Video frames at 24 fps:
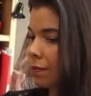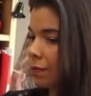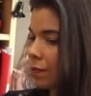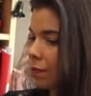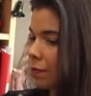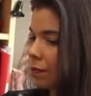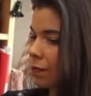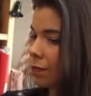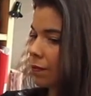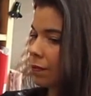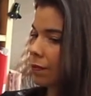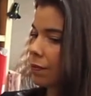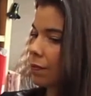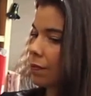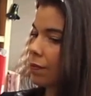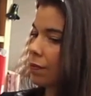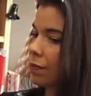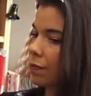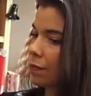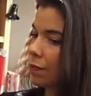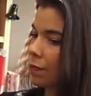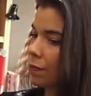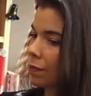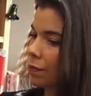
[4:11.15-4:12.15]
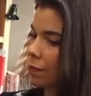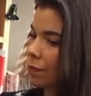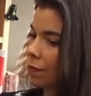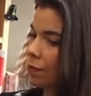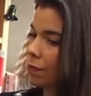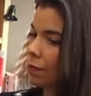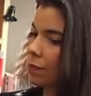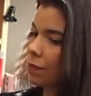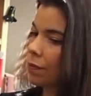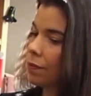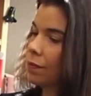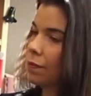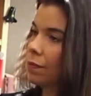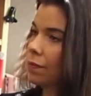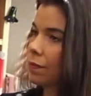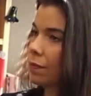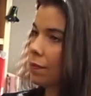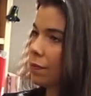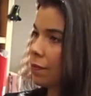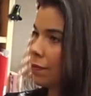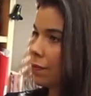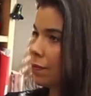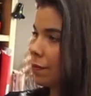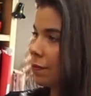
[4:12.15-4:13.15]

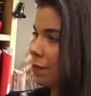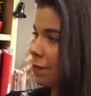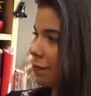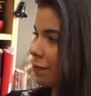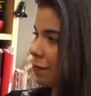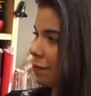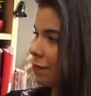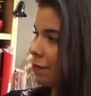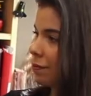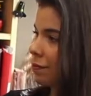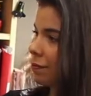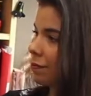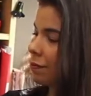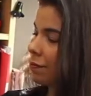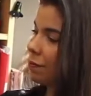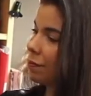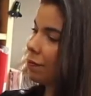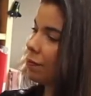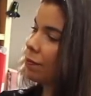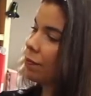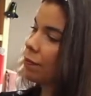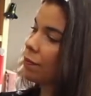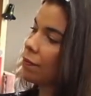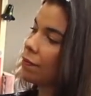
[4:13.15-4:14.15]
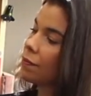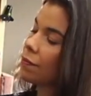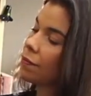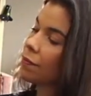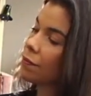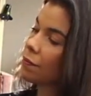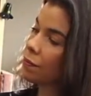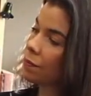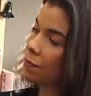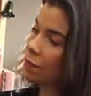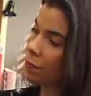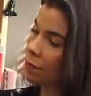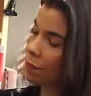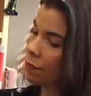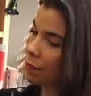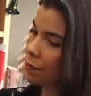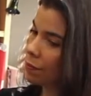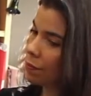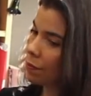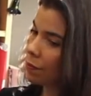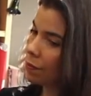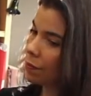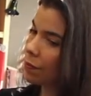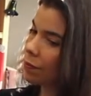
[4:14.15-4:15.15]

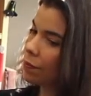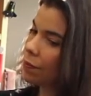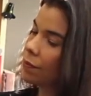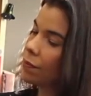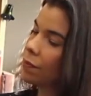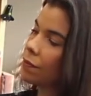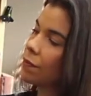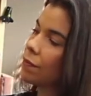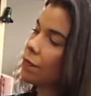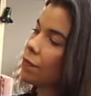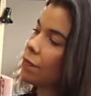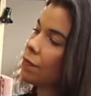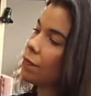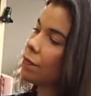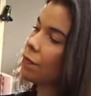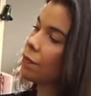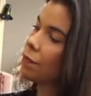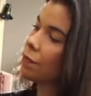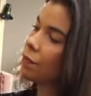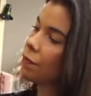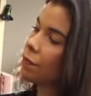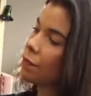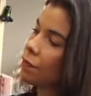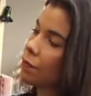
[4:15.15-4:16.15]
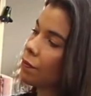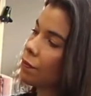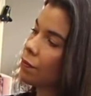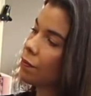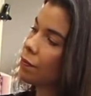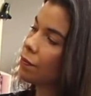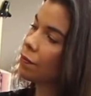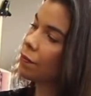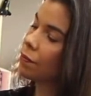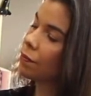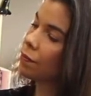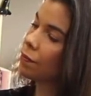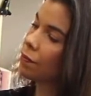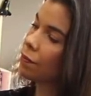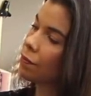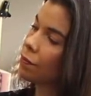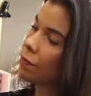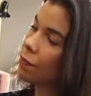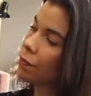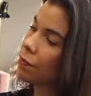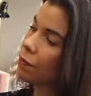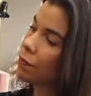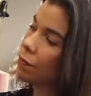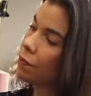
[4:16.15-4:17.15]

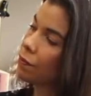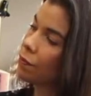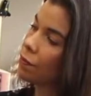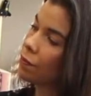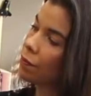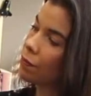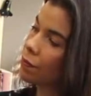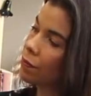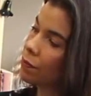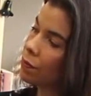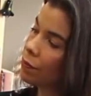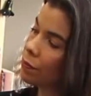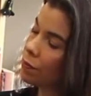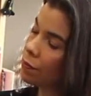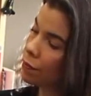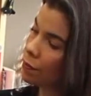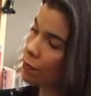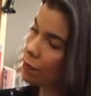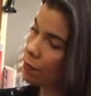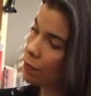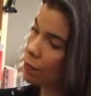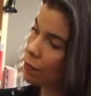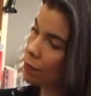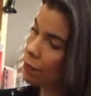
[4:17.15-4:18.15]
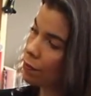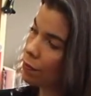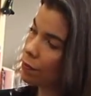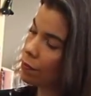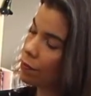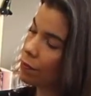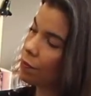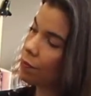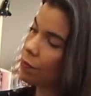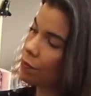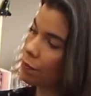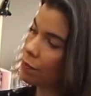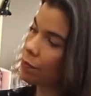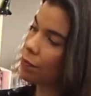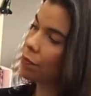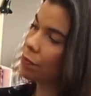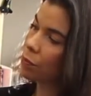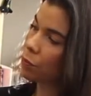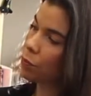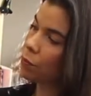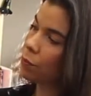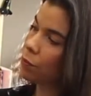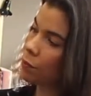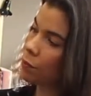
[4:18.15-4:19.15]
The person shown says nothing.